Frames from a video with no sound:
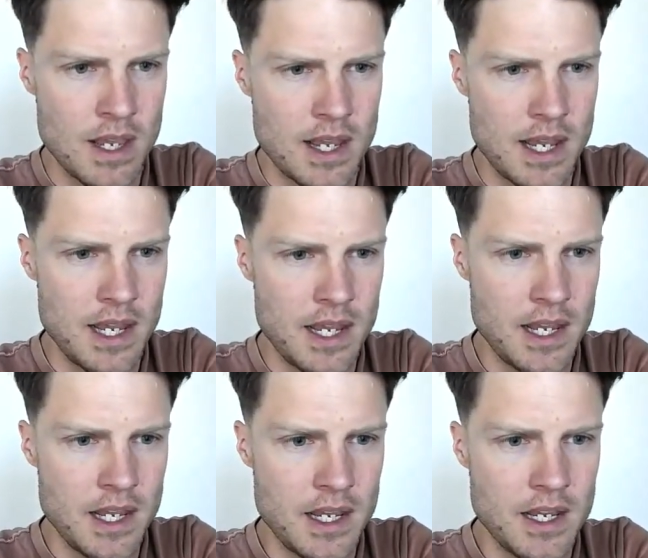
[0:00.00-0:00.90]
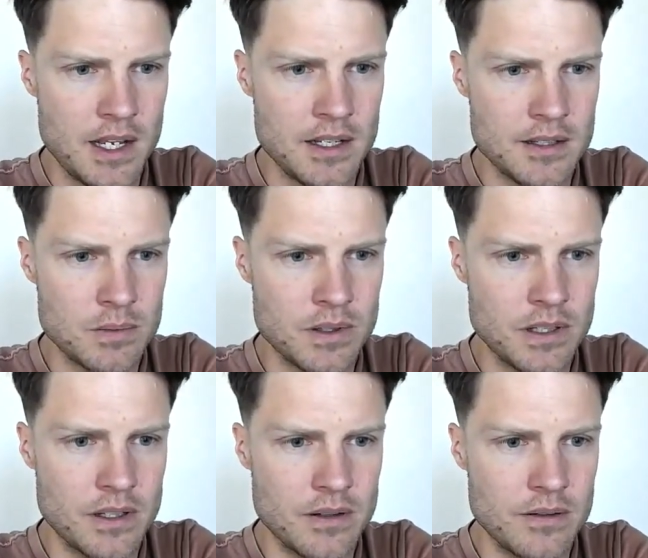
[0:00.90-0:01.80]
And we're going
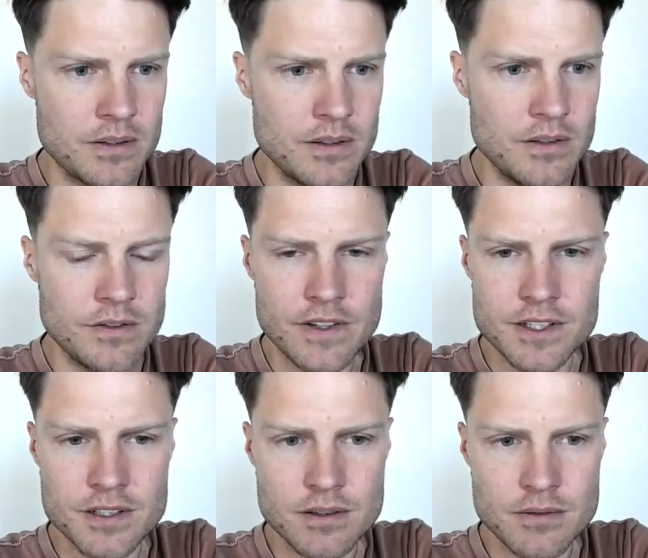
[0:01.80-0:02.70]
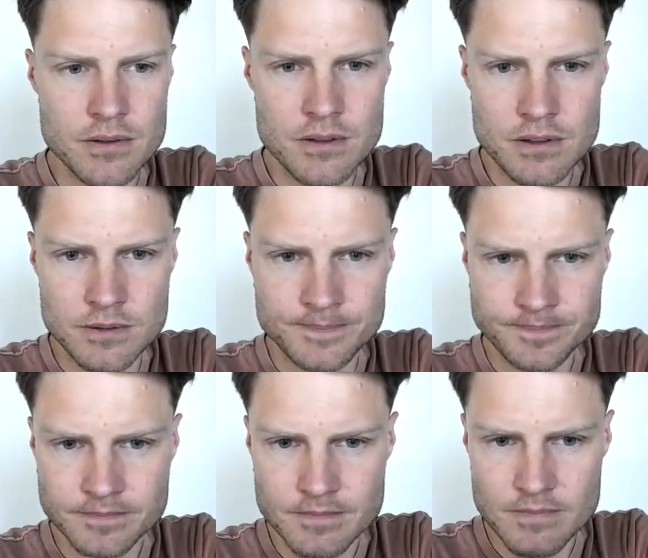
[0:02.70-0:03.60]
to go to fetches Google.
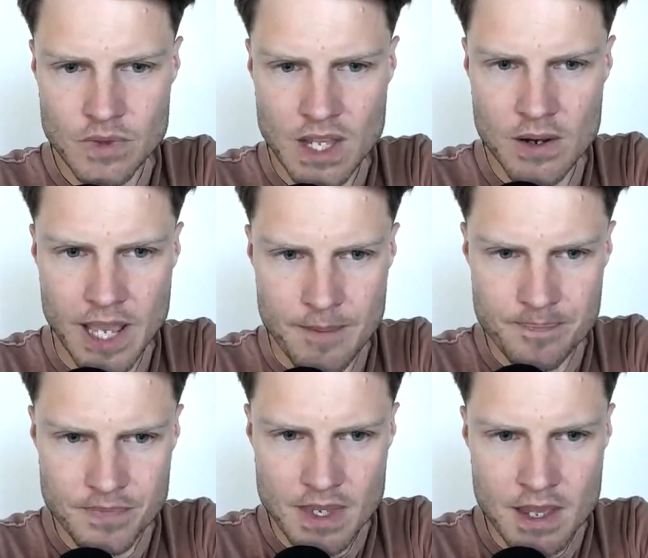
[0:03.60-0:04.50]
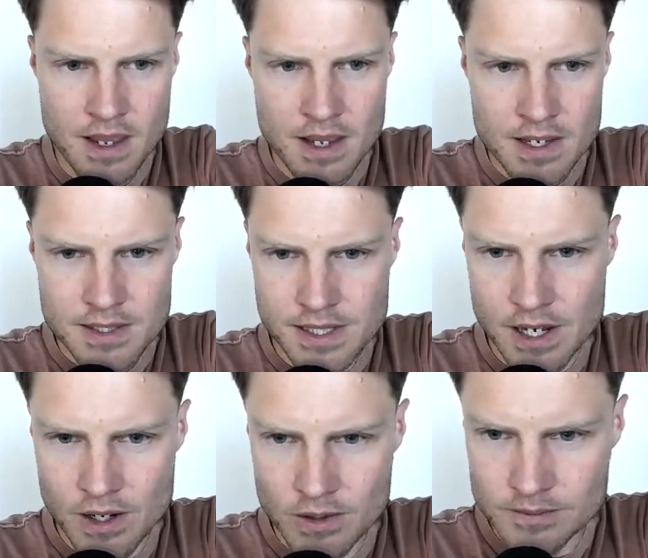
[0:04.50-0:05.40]
Okay,
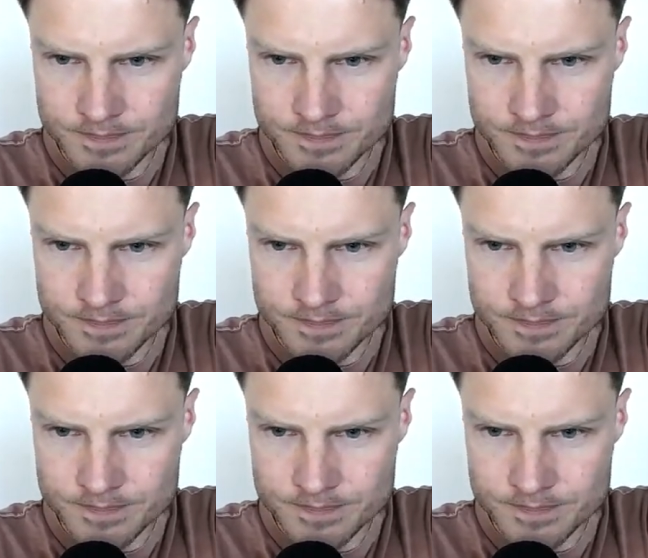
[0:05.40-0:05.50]
so,